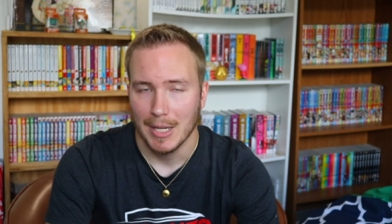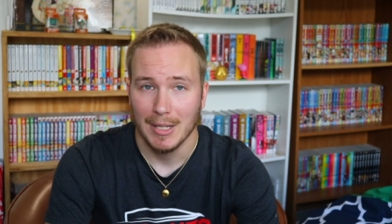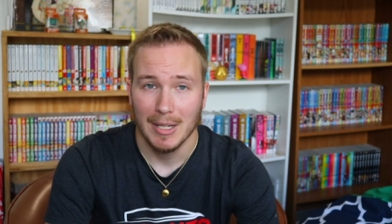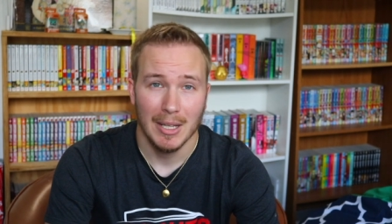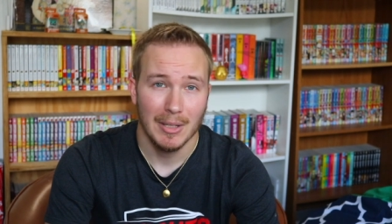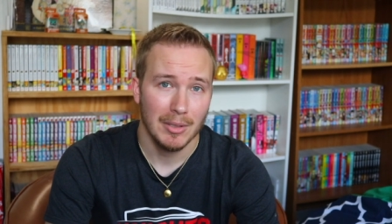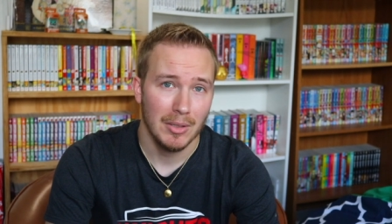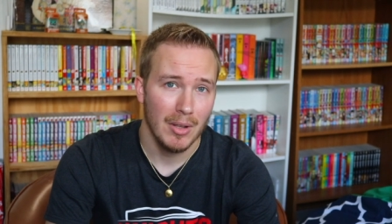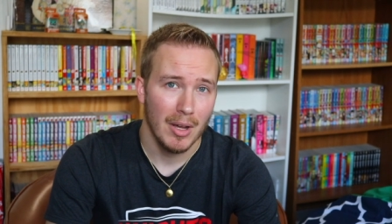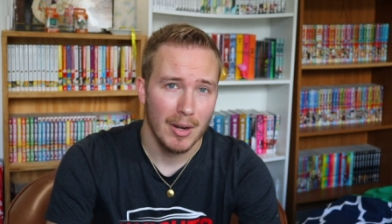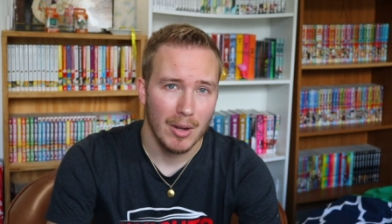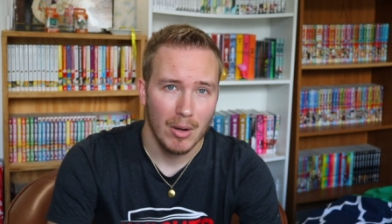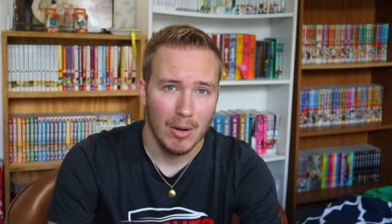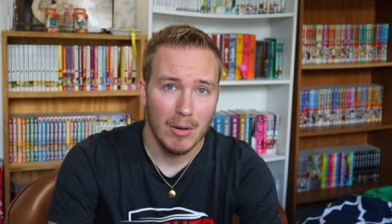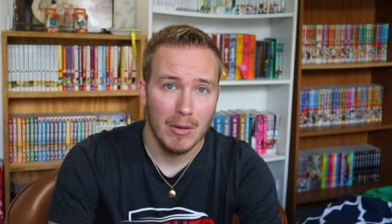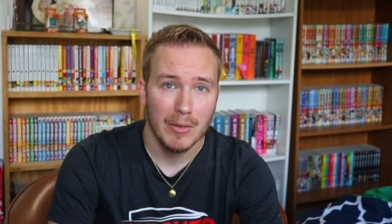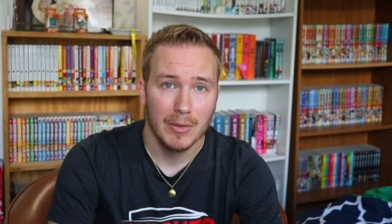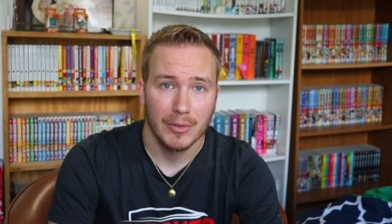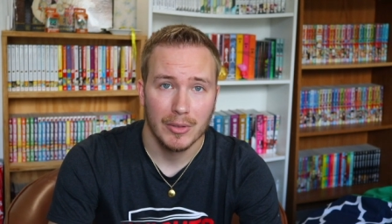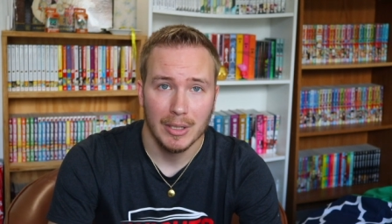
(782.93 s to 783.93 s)
And he has a lot of
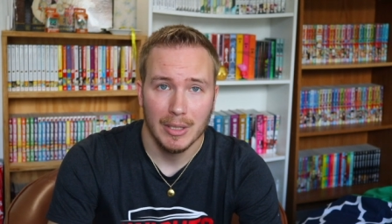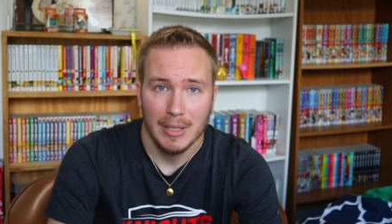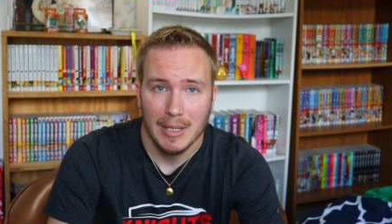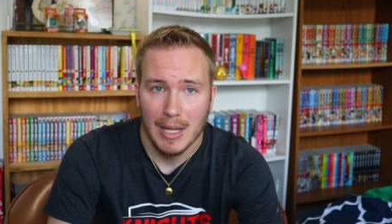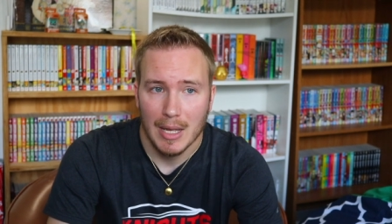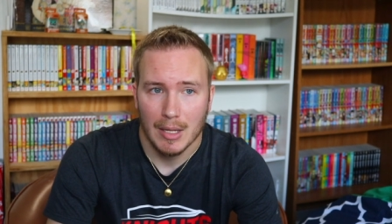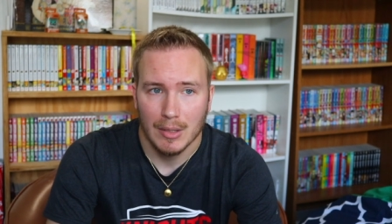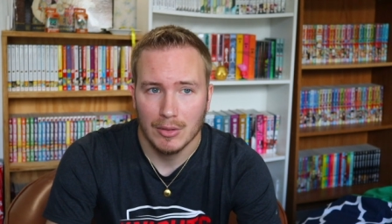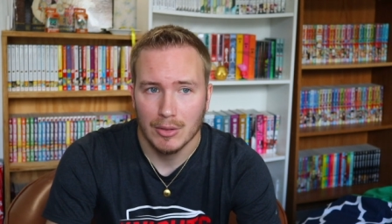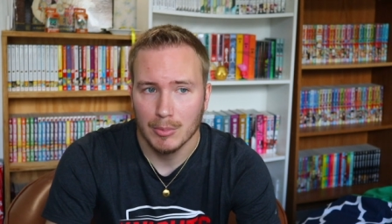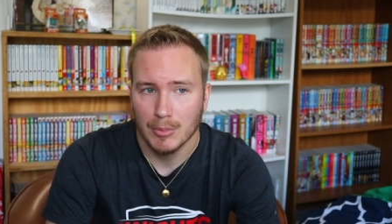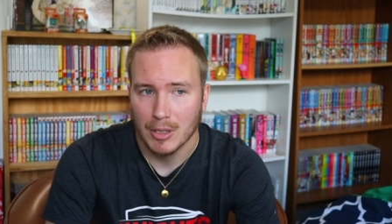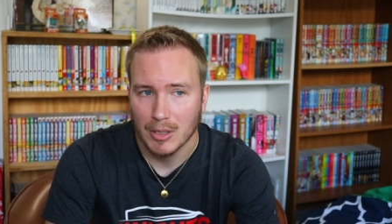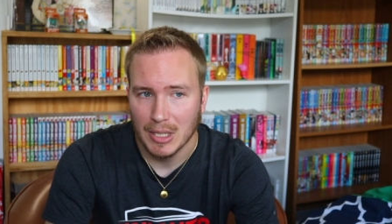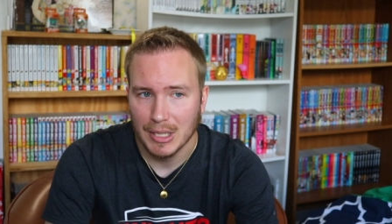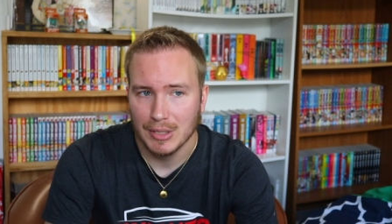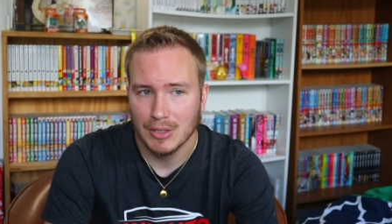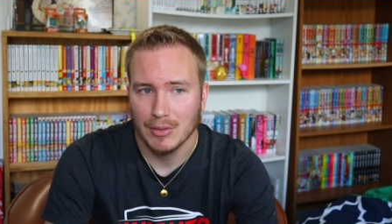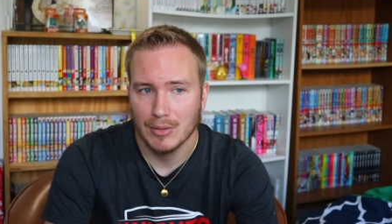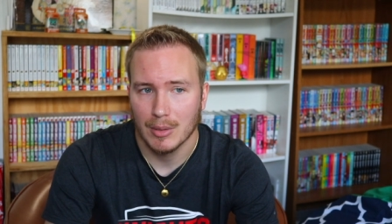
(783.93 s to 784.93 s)
hauls and he has some
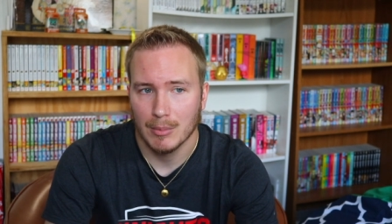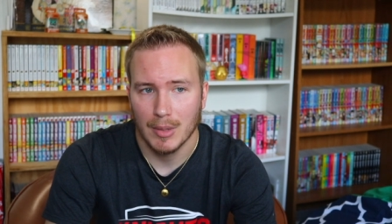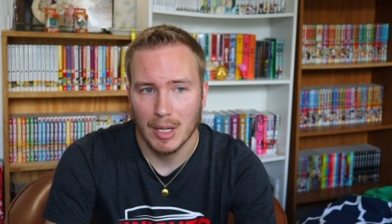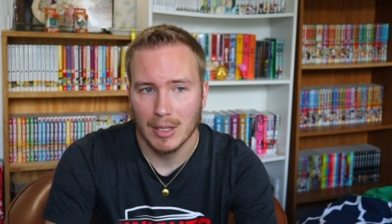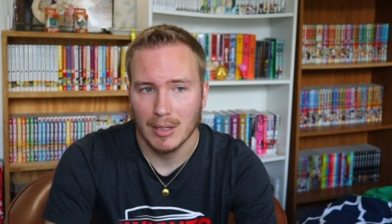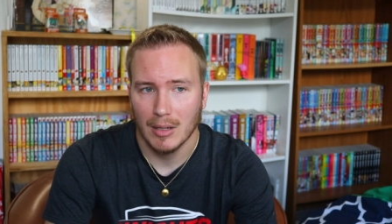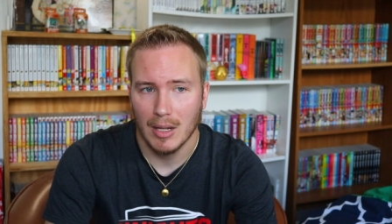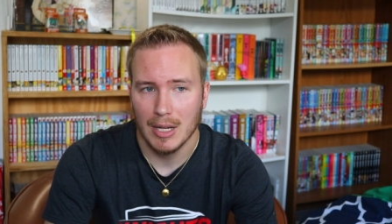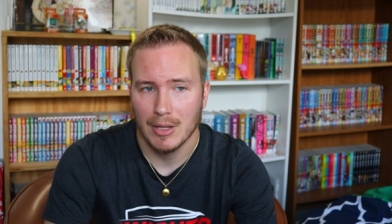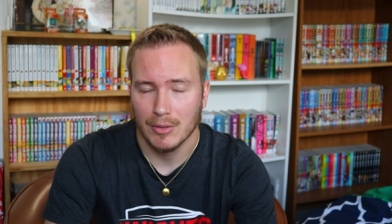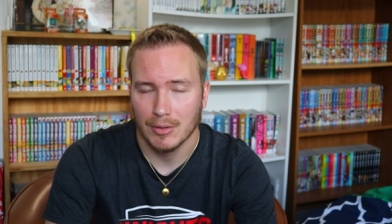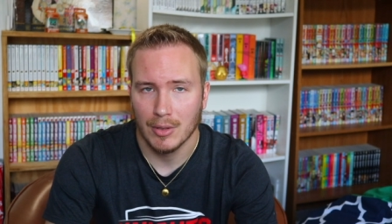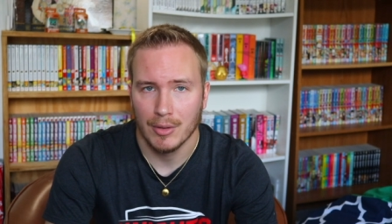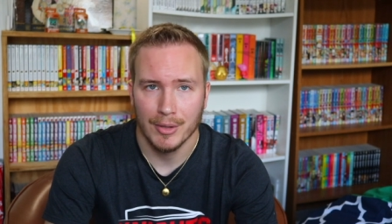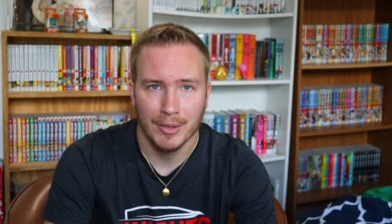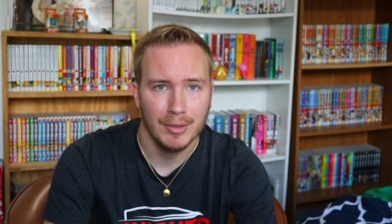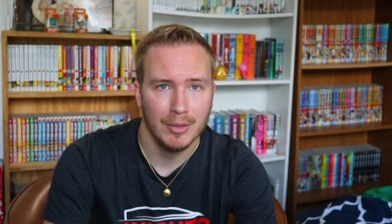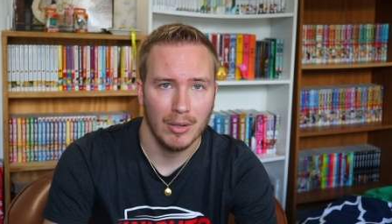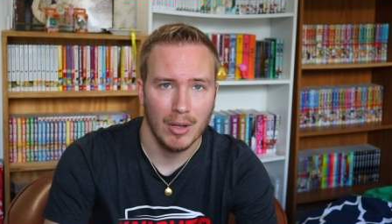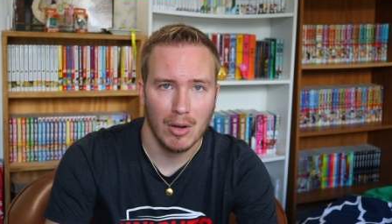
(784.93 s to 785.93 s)
collections, I'm not gonna lie, there's a,
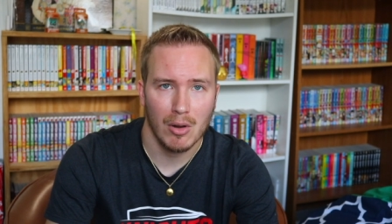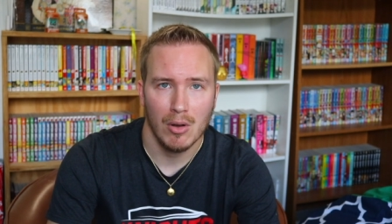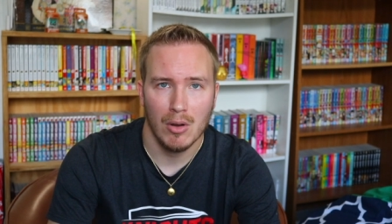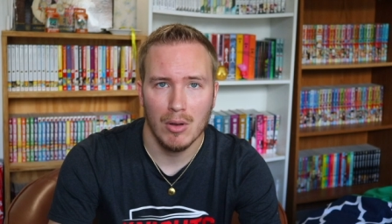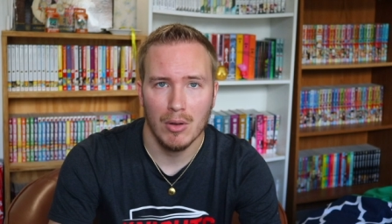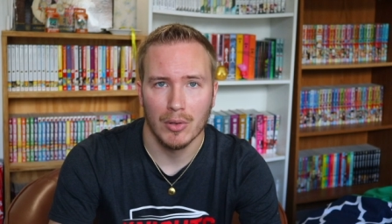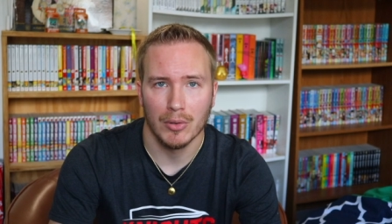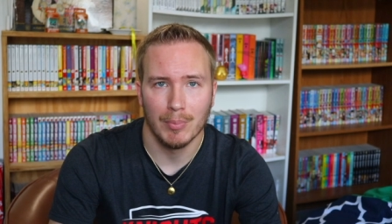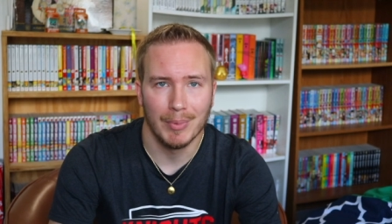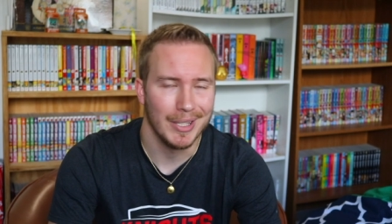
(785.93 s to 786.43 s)
there's a lot of hauls,